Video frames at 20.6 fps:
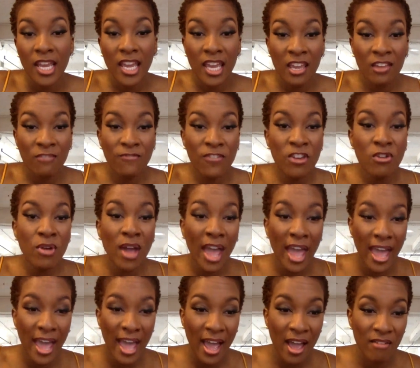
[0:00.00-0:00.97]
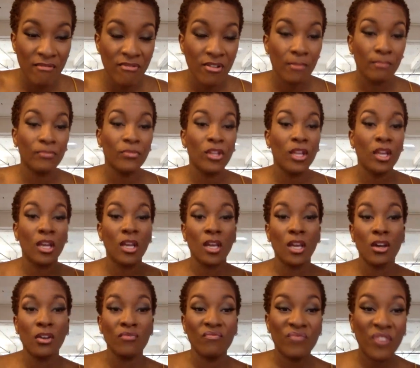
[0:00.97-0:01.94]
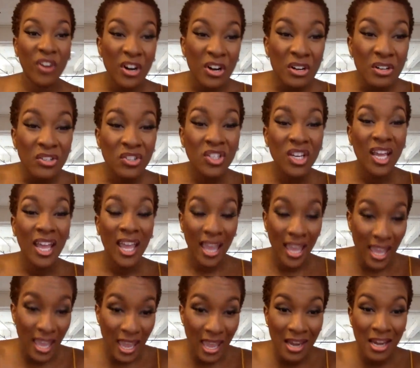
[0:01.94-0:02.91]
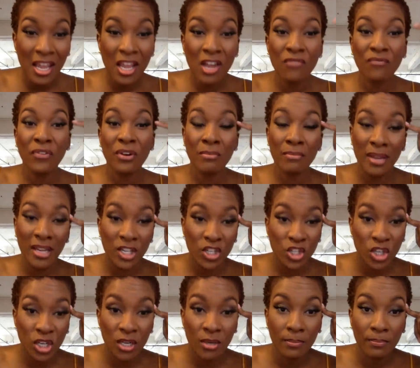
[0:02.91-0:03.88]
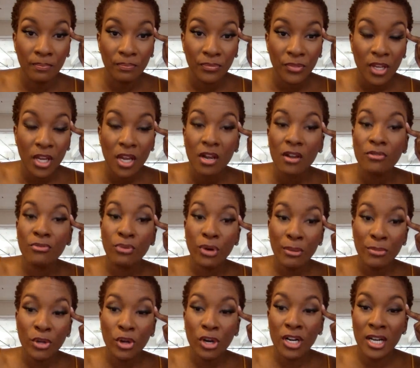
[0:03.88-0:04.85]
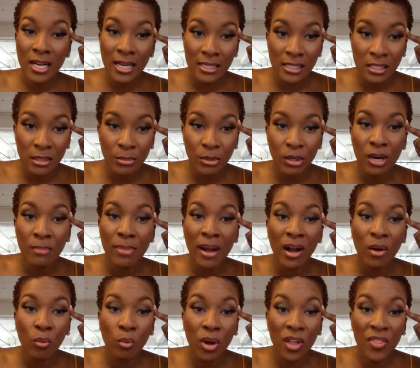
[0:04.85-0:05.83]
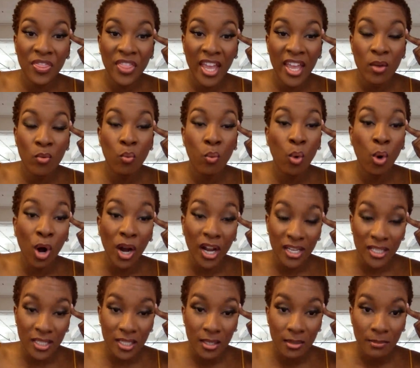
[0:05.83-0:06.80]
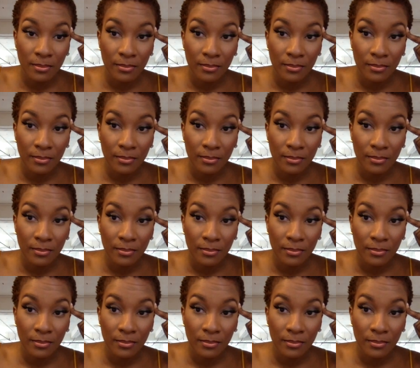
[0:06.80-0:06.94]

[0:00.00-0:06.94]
If you have firsthand information from your customer about what they want,